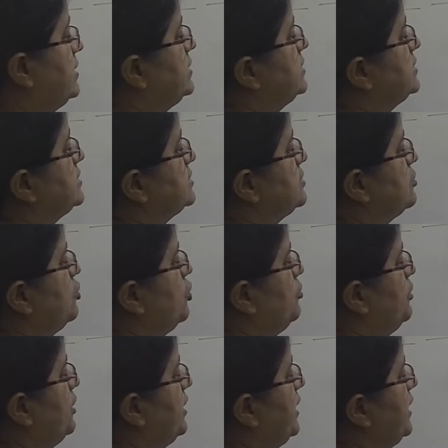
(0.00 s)
This is the
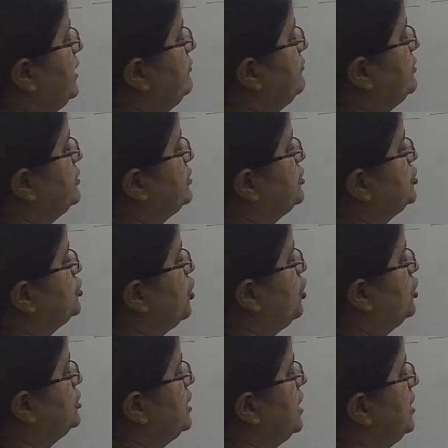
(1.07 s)
globular head with
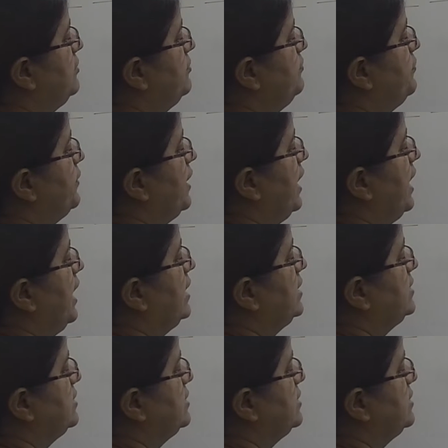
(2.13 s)
short arm and